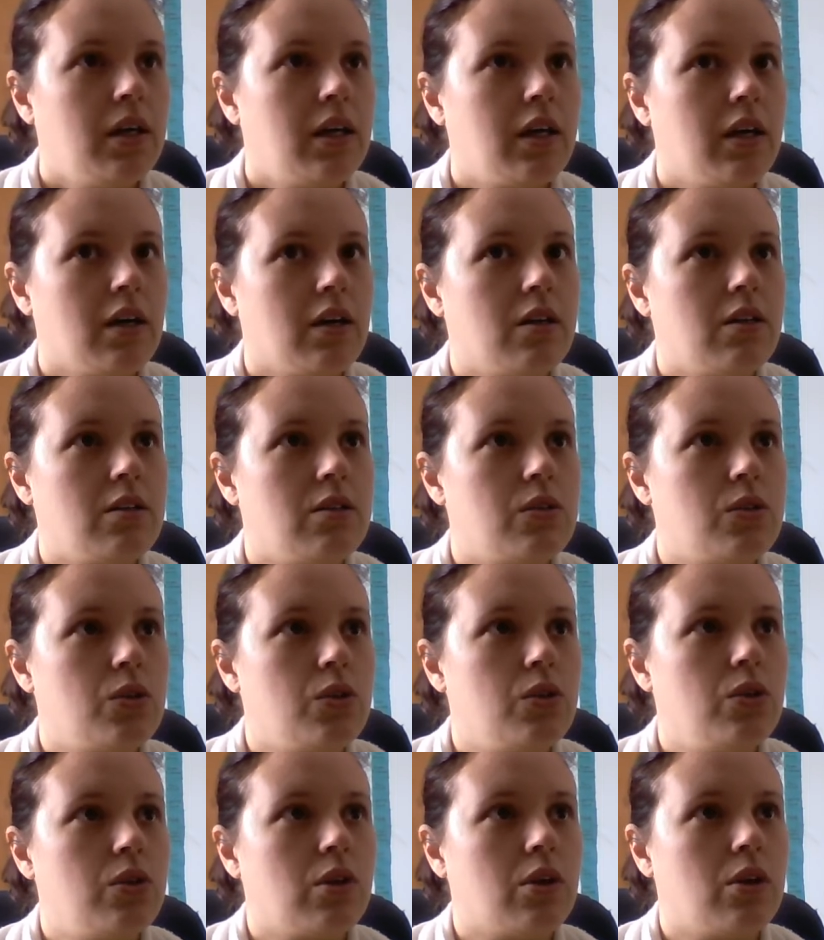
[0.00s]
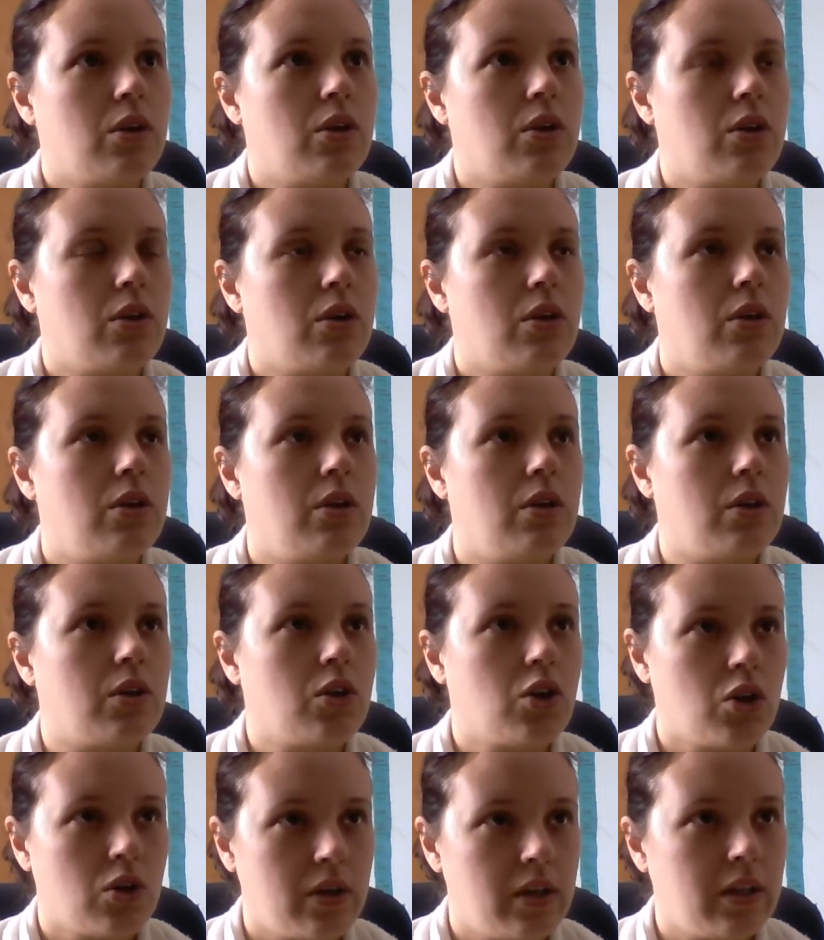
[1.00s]
and you're
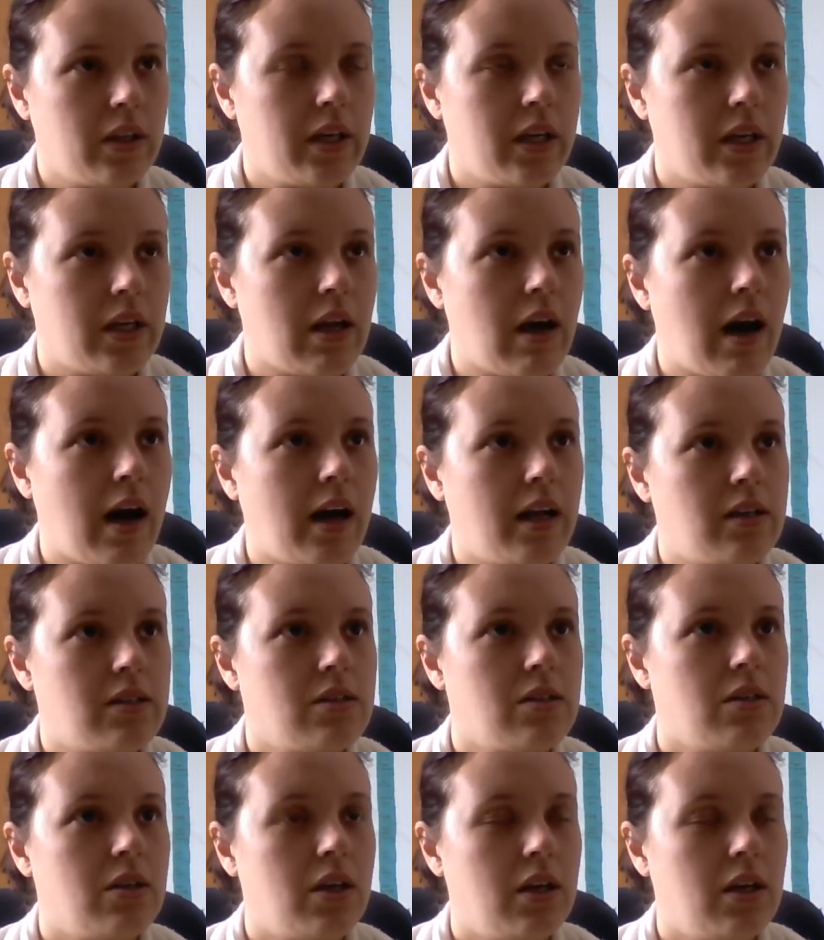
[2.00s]
currently not